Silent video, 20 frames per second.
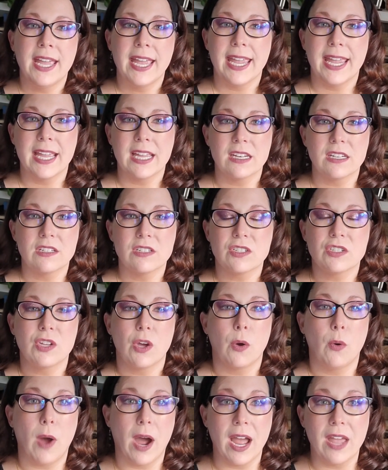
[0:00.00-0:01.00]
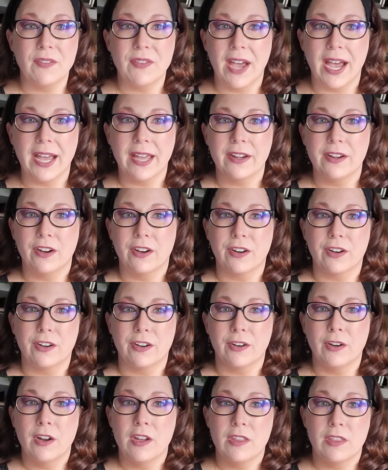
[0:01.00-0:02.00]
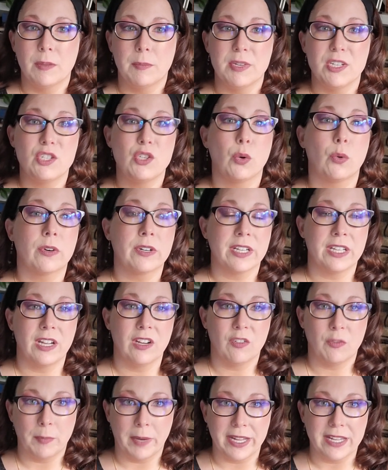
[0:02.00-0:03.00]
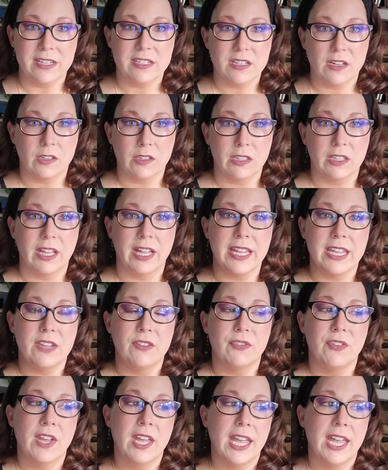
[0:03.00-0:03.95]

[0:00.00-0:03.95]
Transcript: And so I've had her the majority of my adult life.